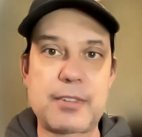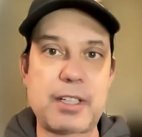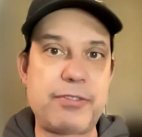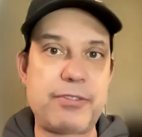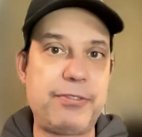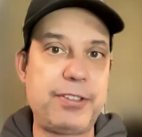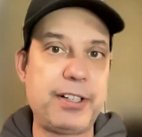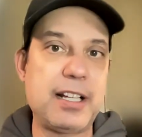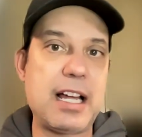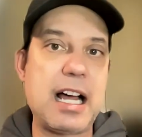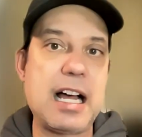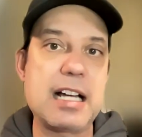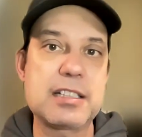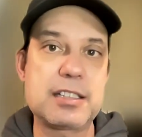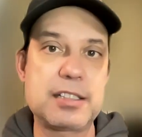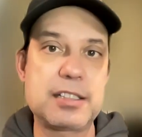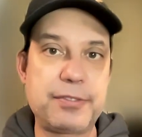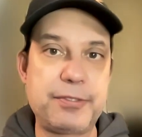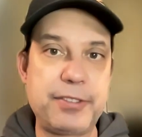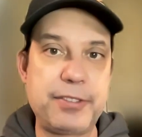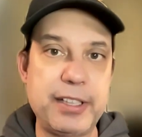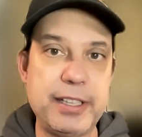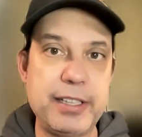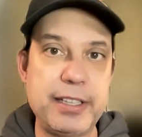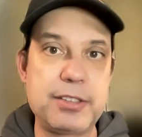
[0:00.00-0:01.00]

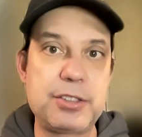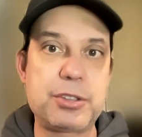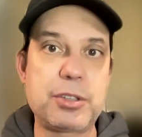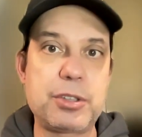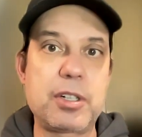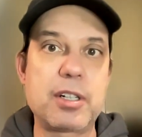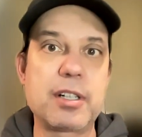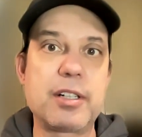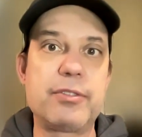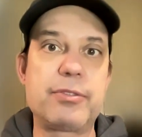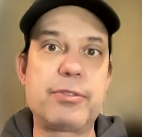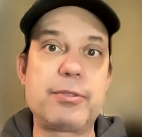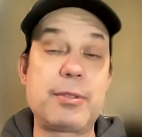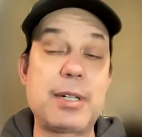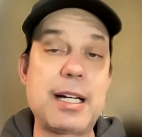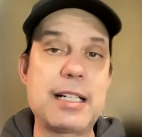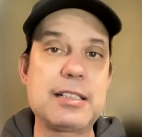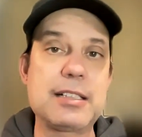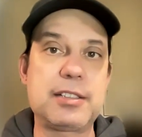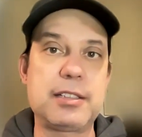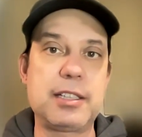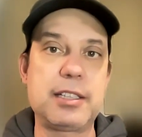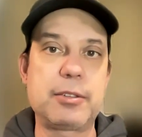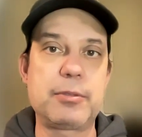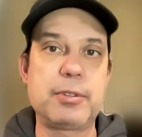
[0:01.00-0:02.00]
philosophy sort of
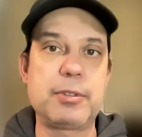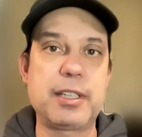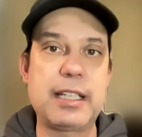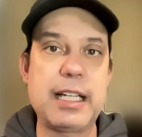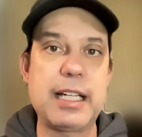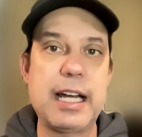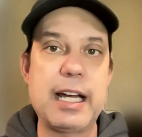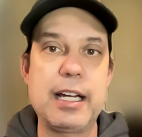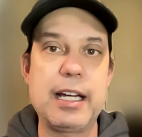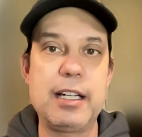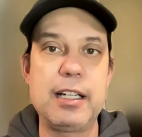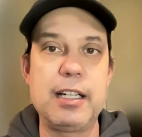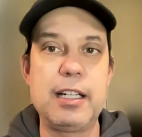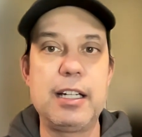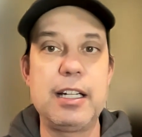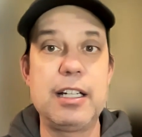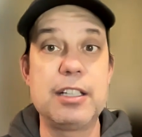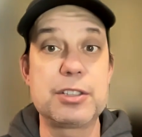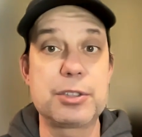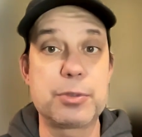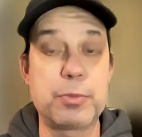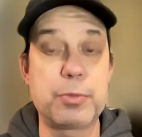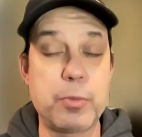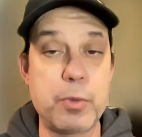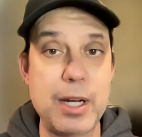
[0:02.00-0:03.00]
wrestling with that
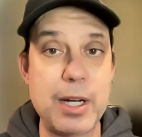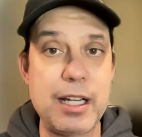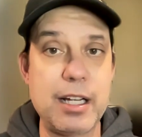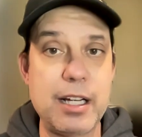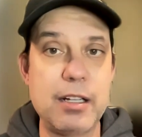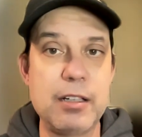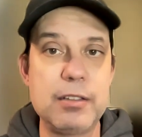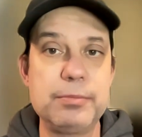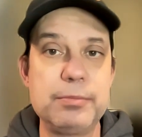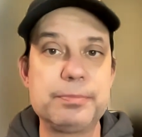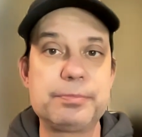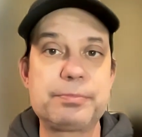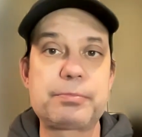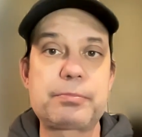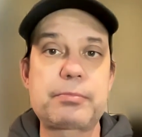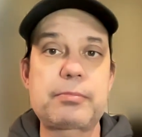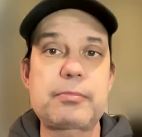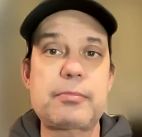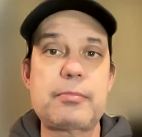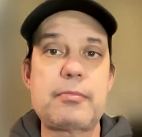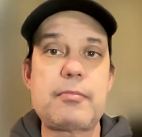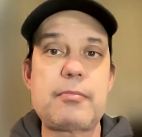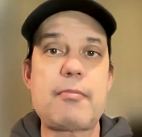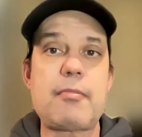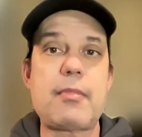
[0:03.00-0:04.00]
as well.
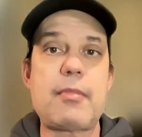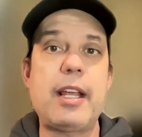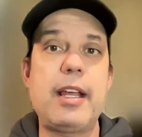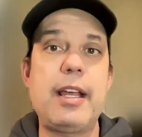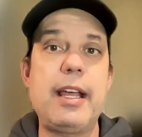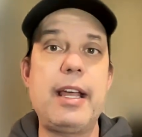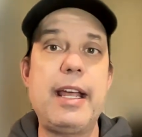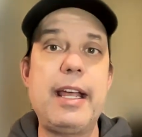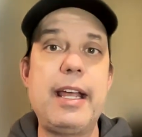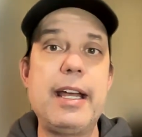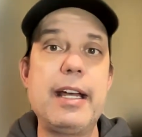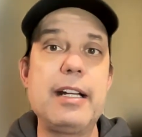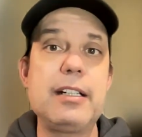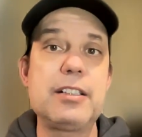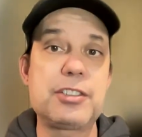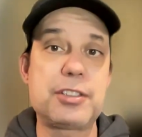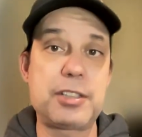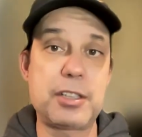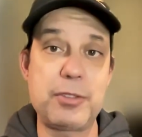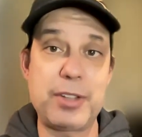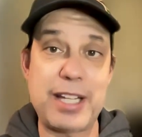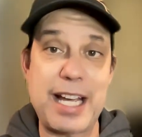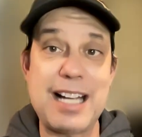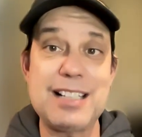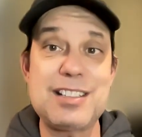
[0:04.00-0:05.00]
And
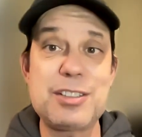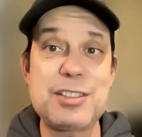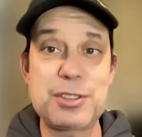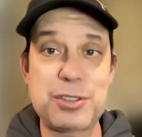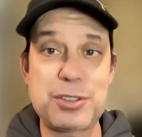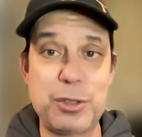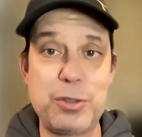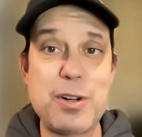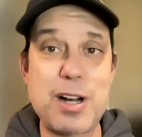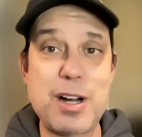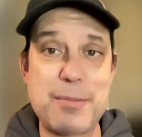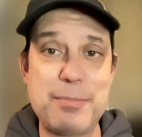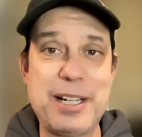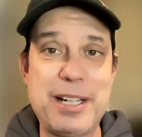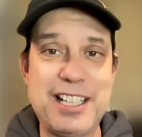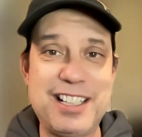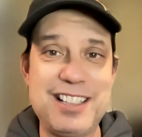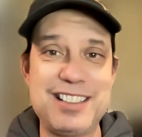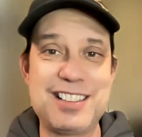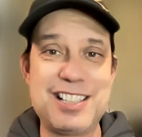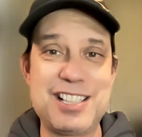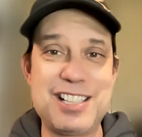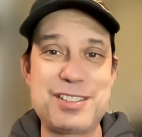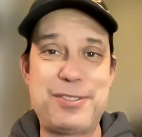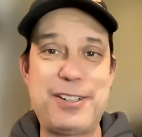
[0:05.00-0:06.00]
so that's who I'm
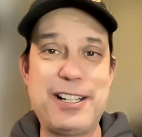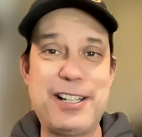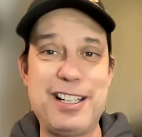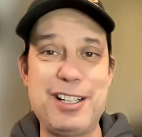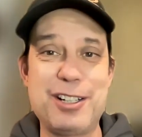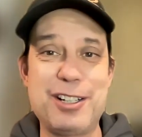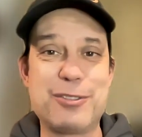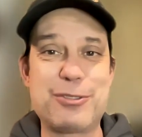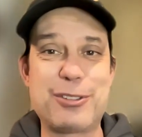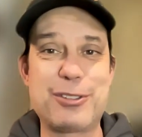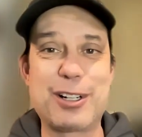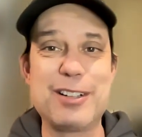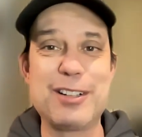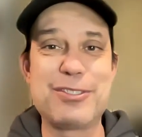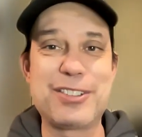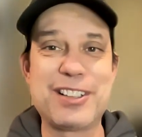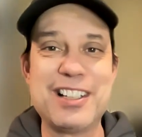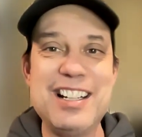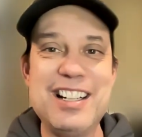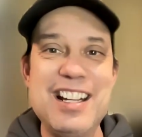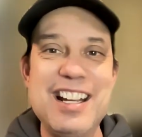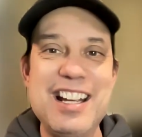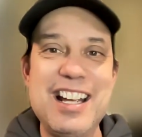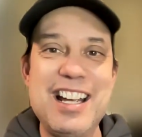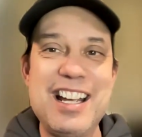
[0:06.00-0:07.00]
making this video for.
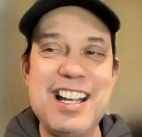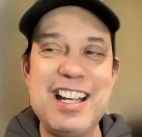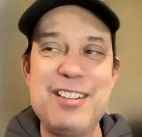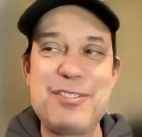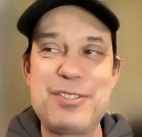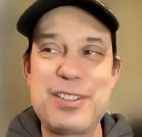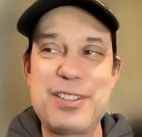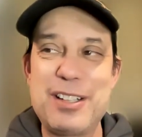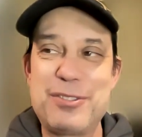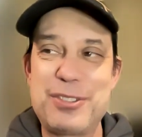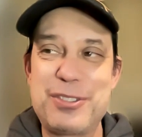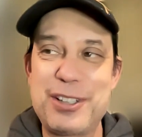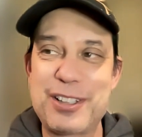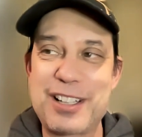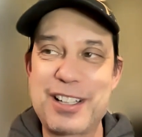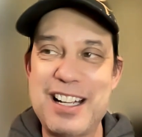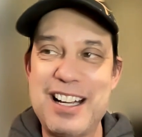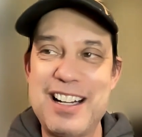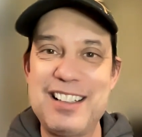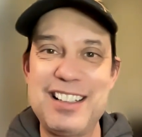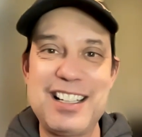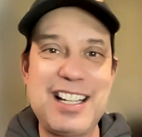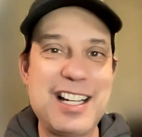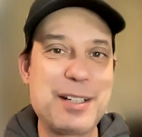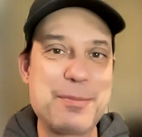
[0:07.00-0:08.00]
If you're
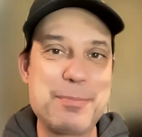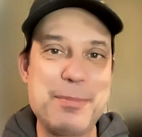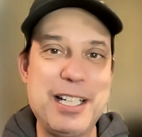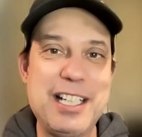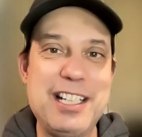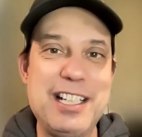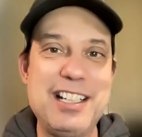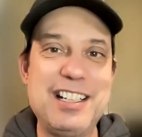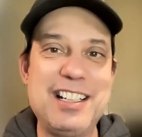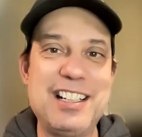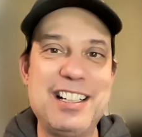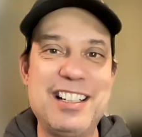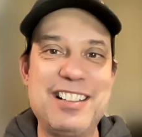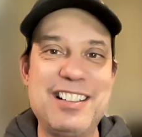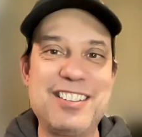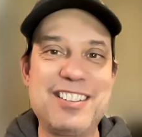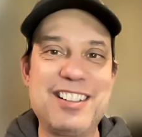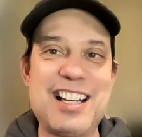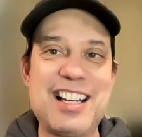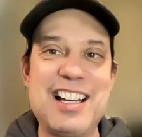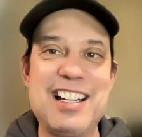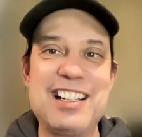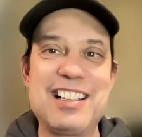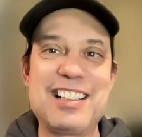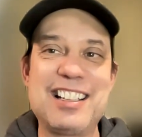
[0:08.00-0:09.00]
kind of like me and you're
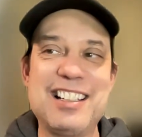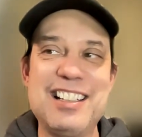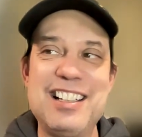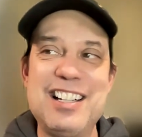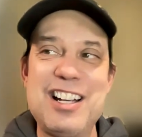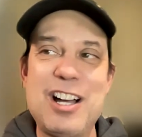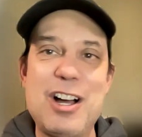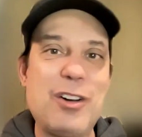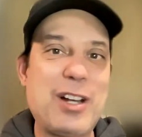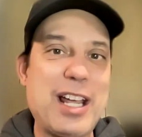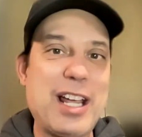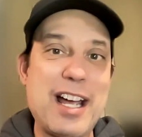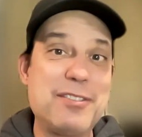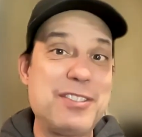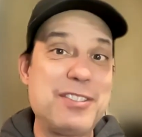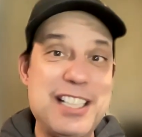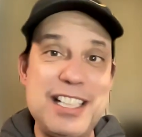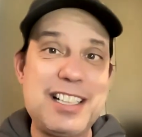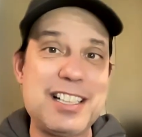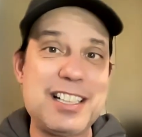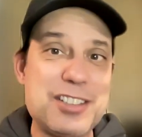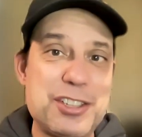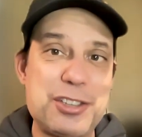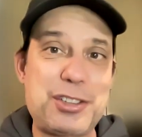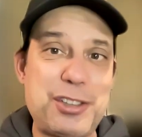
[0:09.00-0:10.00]
like, okay, I've
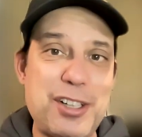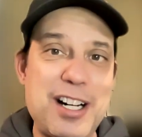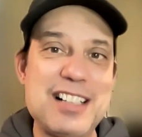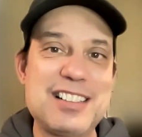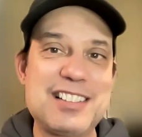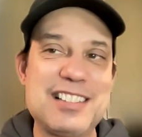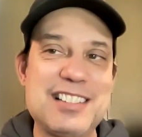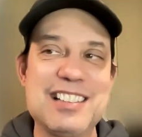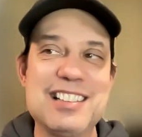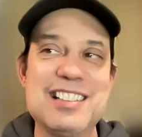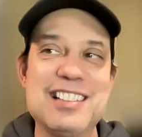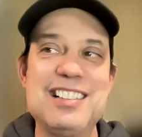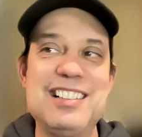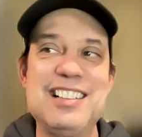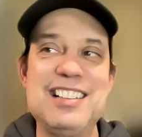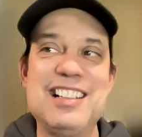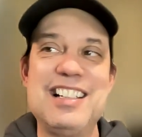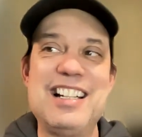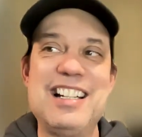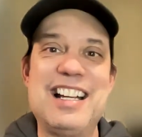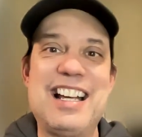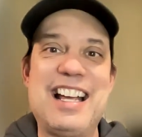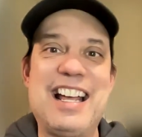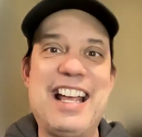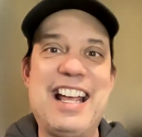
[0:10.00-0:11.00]
deconstructed
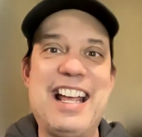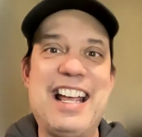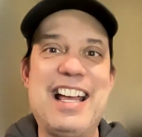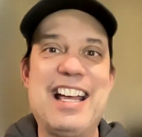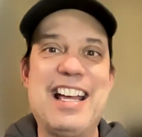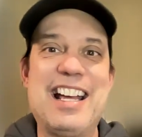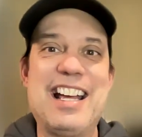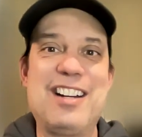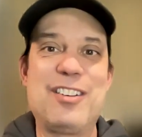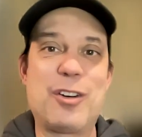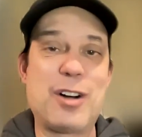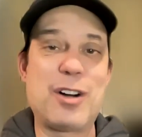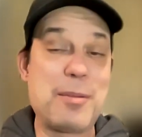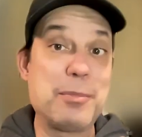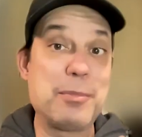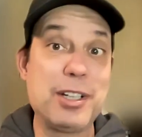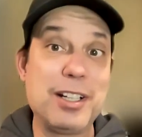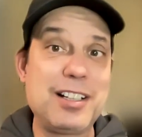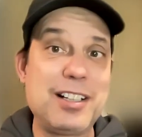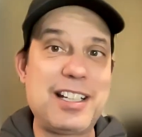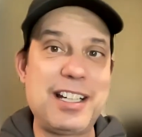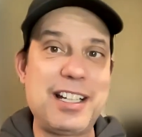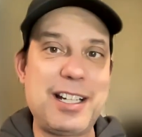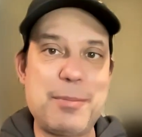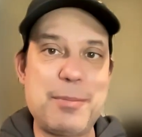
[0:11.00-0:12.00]
or I'm
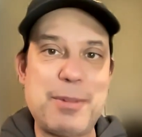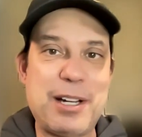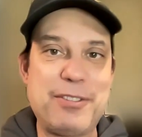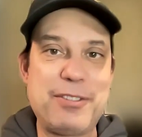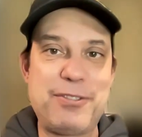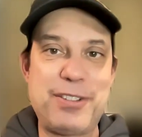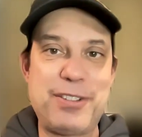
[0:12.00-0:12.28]
looking at my